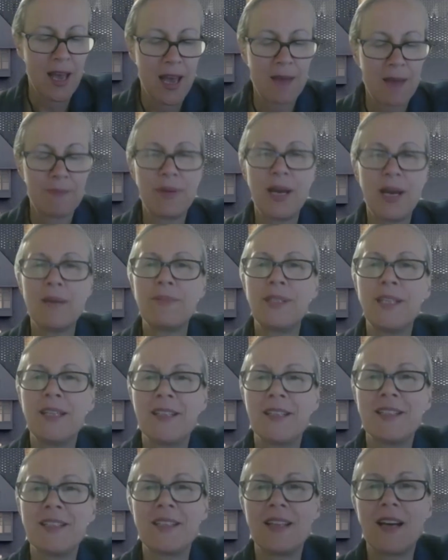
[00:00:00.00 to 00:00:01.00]
And perhaps he
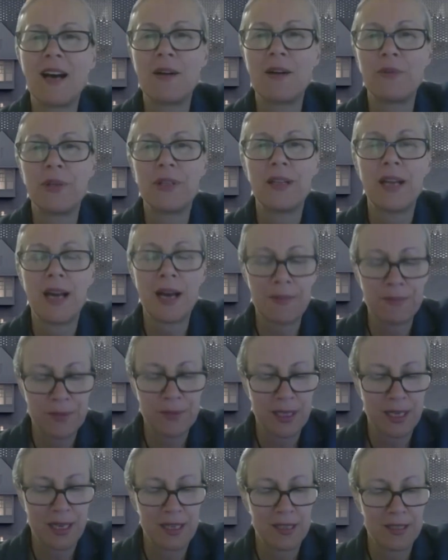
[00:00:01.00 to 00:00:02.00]
can start with an
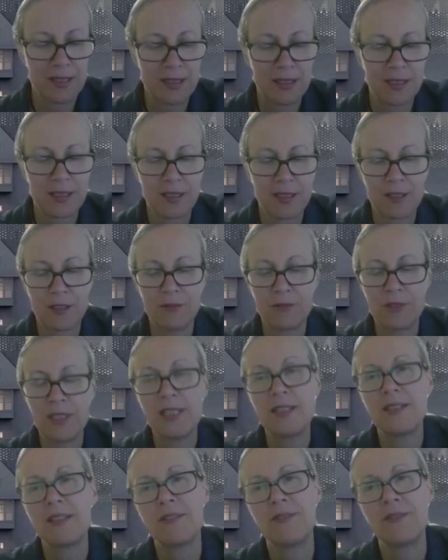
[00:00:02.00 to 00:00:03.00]
update on
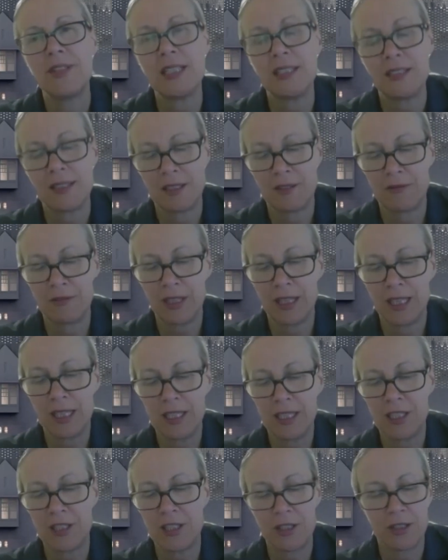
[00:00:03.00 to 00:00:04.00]
recent events in
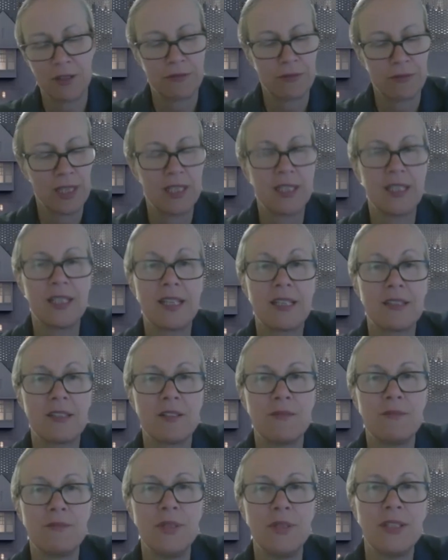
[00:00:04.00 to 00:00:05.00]
relation to the Riga Ghetto
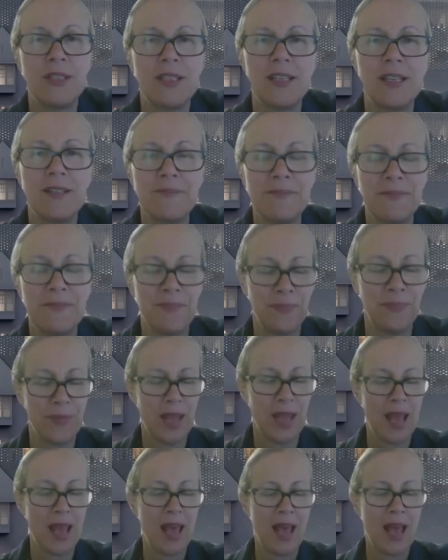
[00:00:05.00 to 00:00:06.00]
Museum
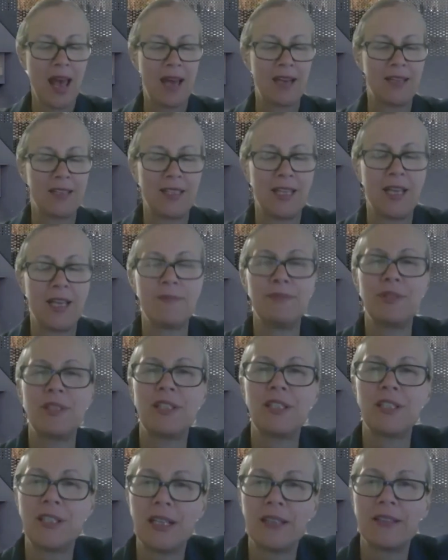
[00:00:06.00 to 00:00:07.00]
and attempts
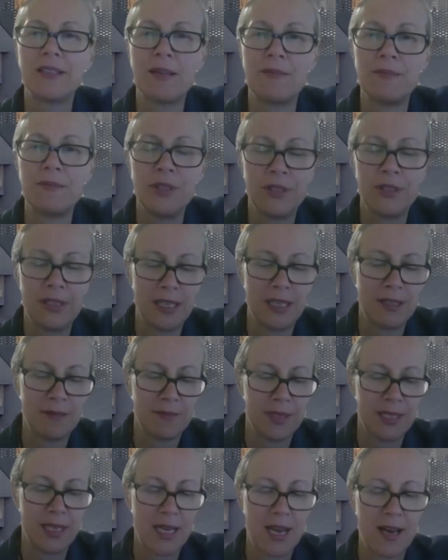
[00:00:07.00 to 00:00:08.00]
to shut that
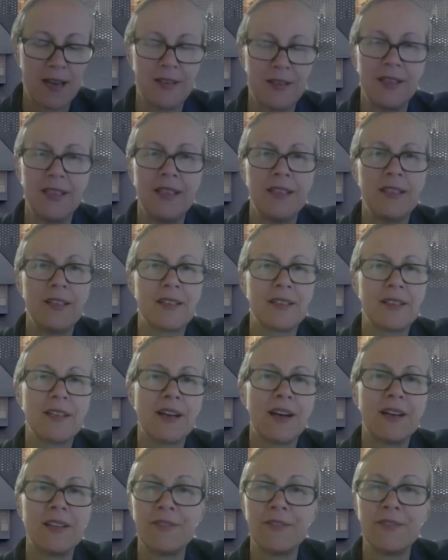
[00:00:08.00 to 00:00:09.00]
museum down in a
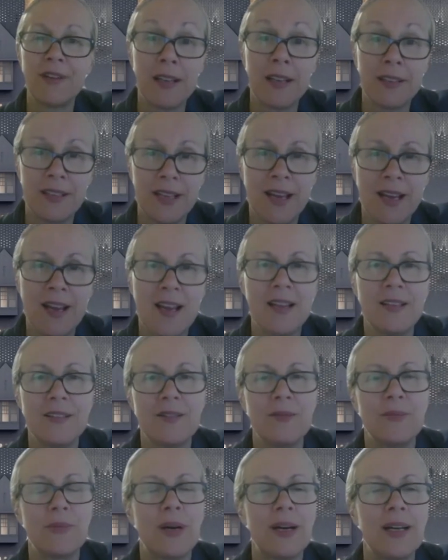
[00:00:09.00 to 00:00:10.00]
kind of
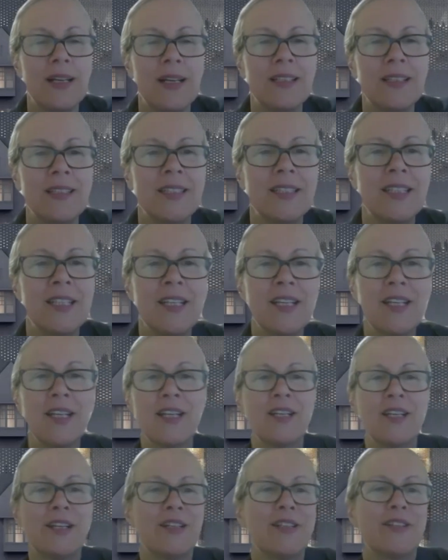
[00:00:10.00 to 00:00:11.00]
underhanded way.
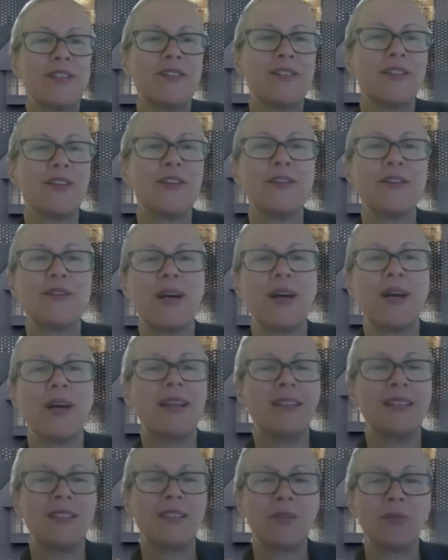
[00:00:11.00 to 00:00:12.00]
So
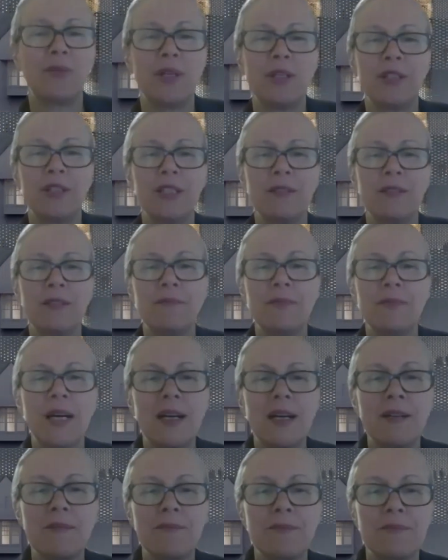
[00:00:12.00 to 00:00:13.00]
let's
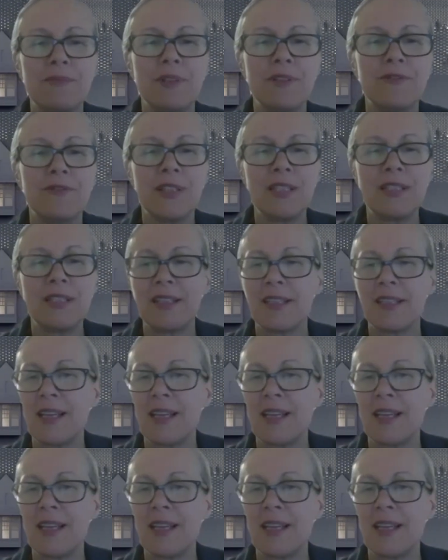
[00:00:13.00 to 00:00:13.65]
welcome Professor